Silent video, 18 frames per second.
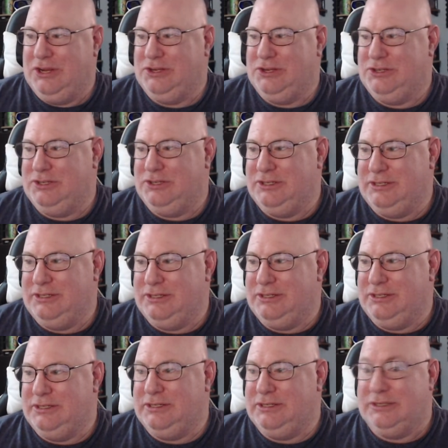
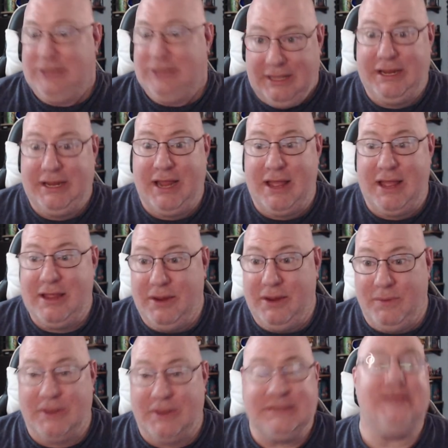Lilia? It
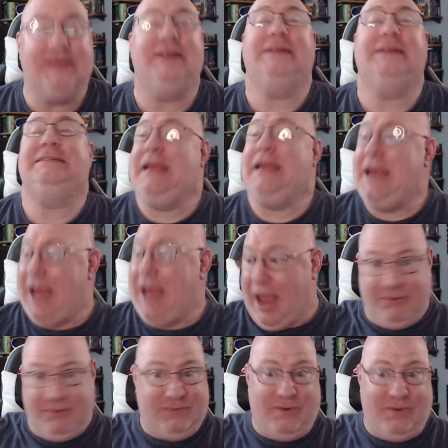was Lilia. See,
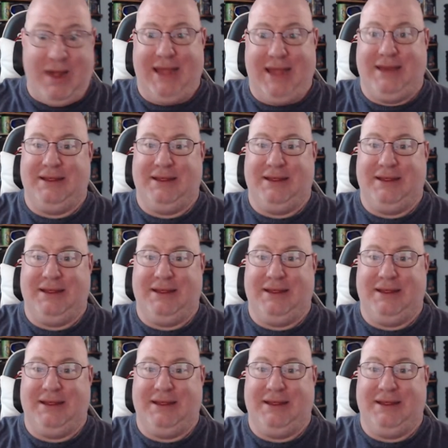I was right.